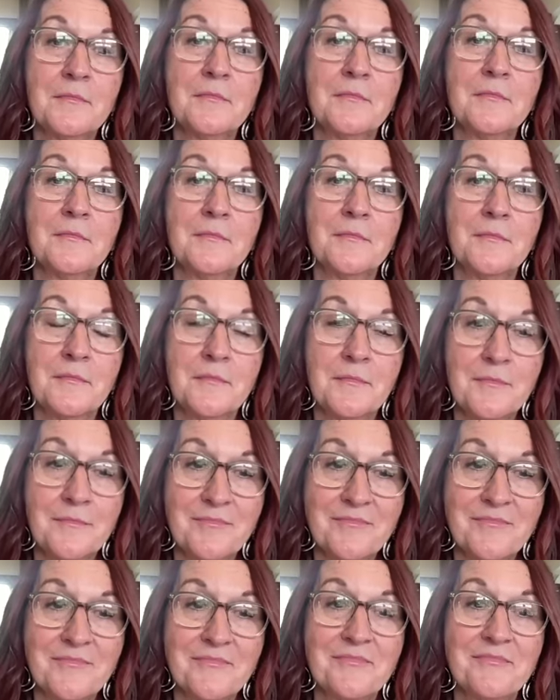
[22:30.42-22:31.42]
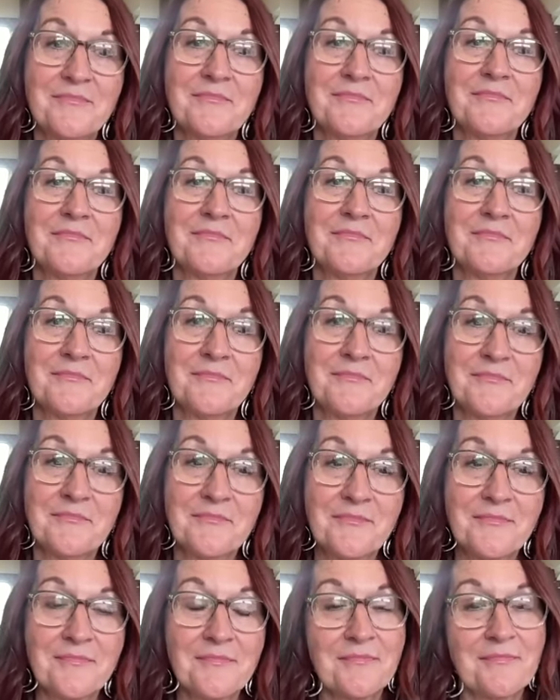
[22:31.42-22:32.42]

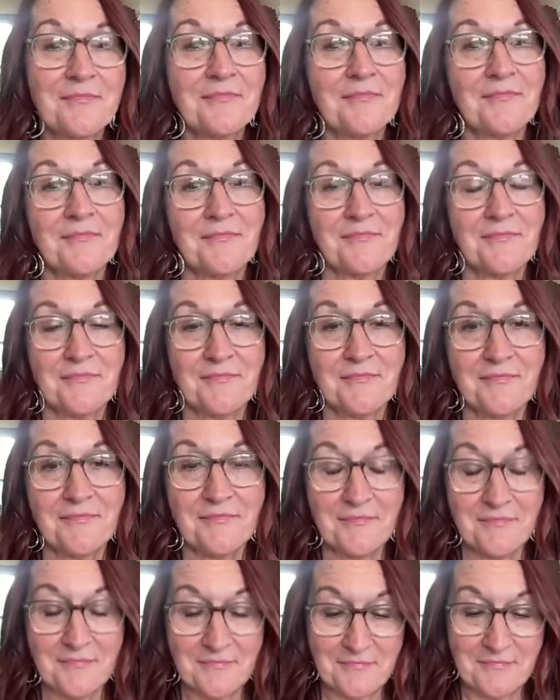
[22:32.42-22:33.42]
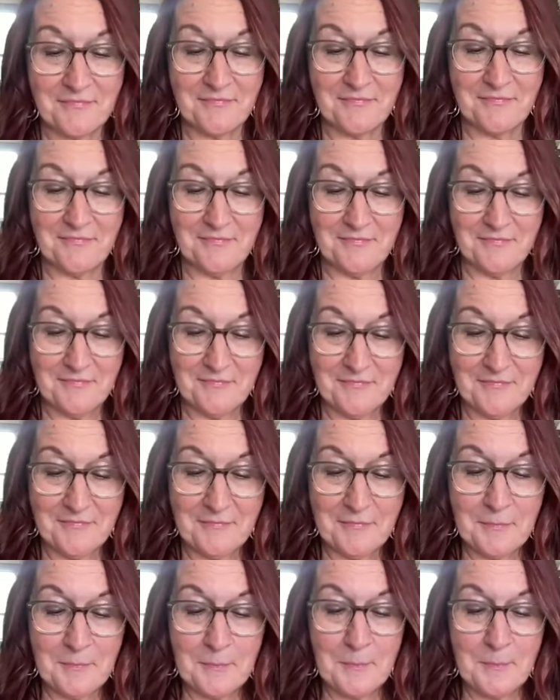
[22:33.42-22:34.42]

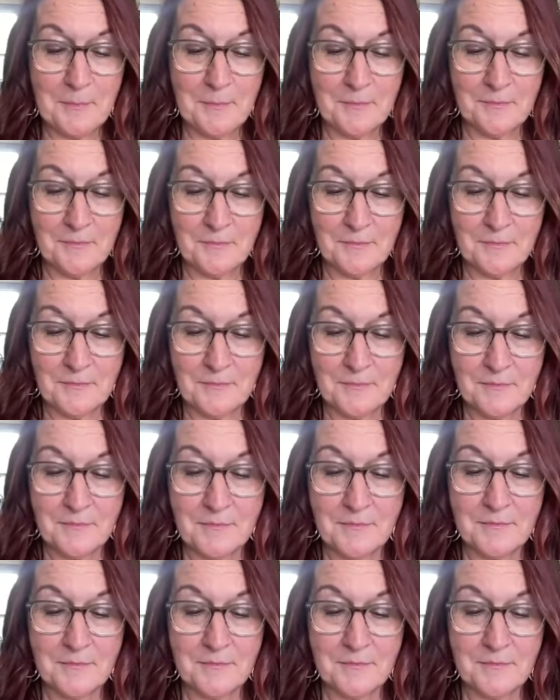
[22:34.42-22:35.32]
[no speech]